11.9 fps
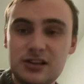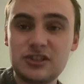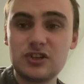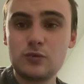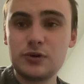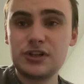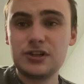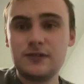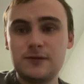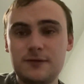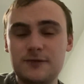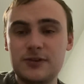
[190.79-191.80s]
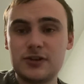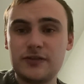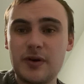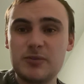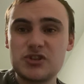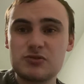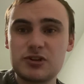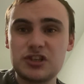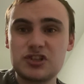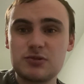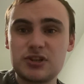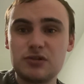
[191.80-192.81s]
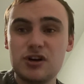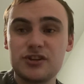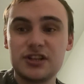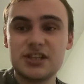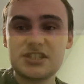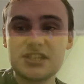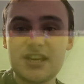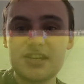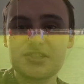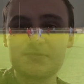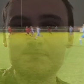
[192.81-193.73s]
your winner for November 2021 is this.